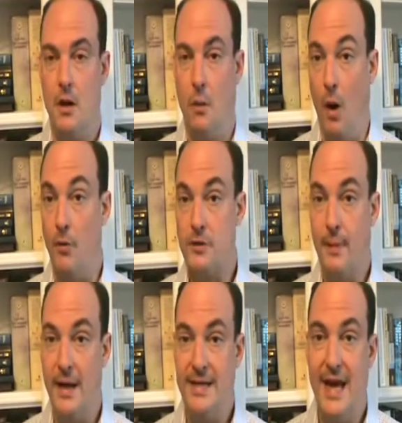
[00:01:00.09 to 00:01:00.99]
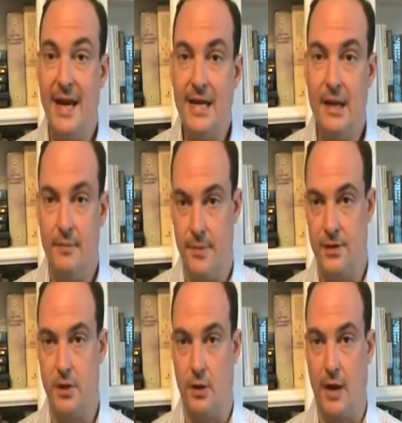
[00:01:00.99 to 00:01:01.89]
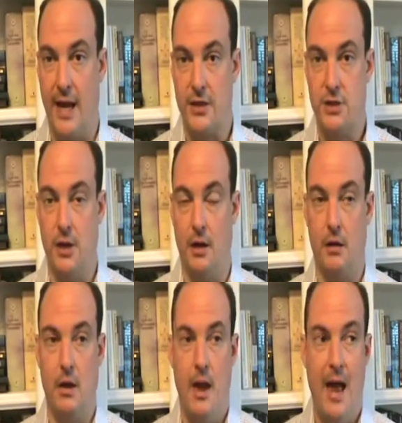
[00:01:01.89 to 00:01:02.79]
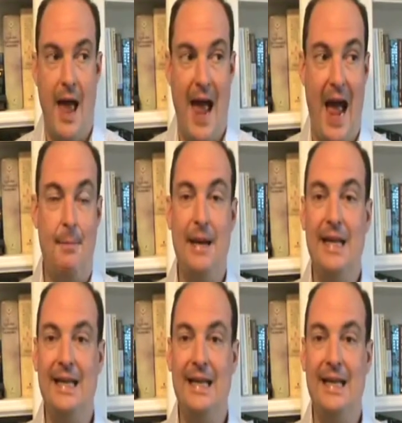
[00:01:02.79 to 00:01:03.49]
What was my net income this year or last year? How many